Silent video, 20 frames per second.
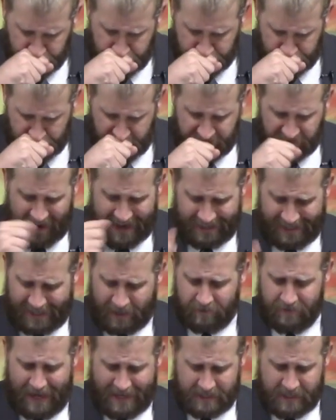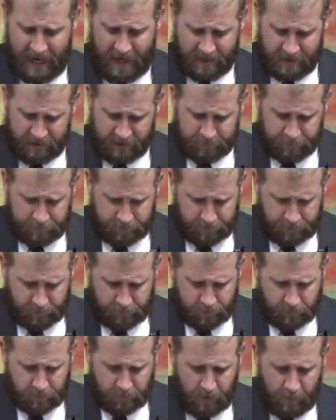failing of that test
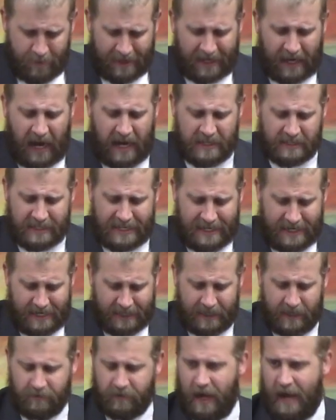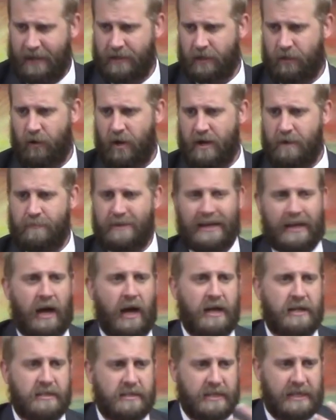because he didn't give God the credit,
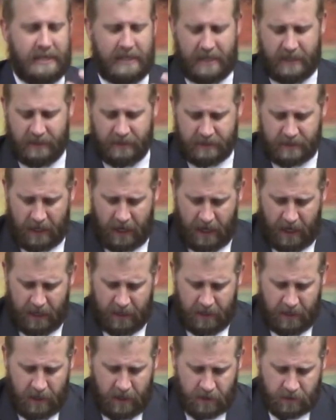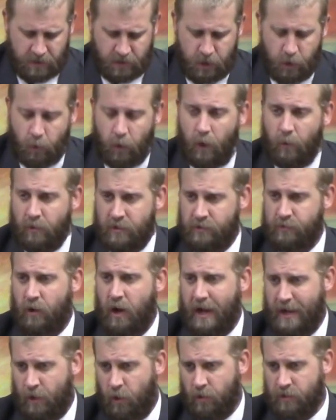because he didn't uh, do what was
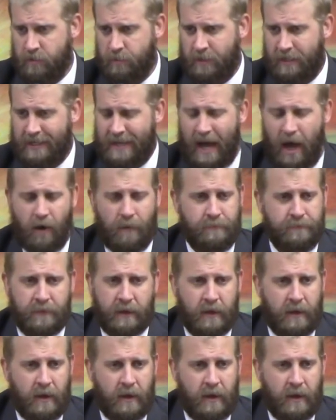right ultimately. Now,